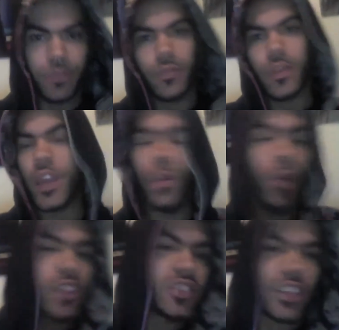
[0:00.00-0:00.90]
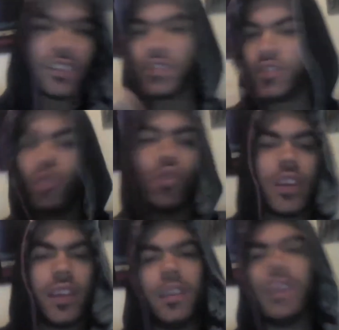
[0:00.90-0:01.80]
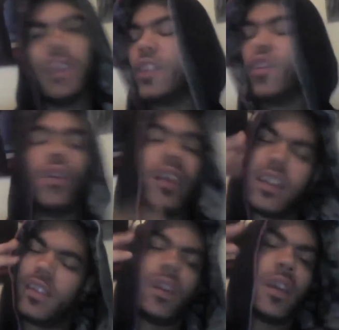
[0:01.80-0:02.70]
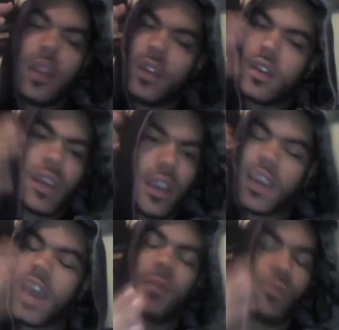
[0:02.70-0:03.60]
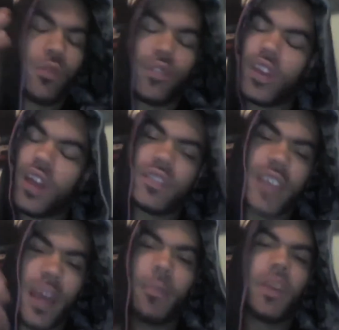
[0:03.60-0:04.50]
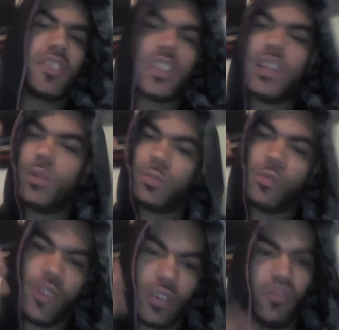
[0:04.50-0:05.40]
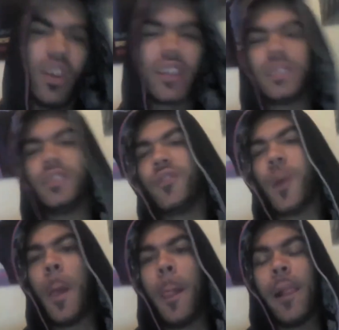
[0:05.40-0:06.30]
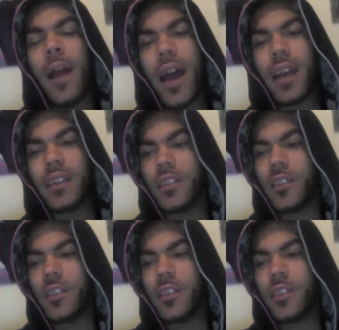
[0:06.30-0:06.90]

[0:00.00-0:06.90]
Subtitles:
He wasn't just talking, he came with another dimension. He was more aggressive, and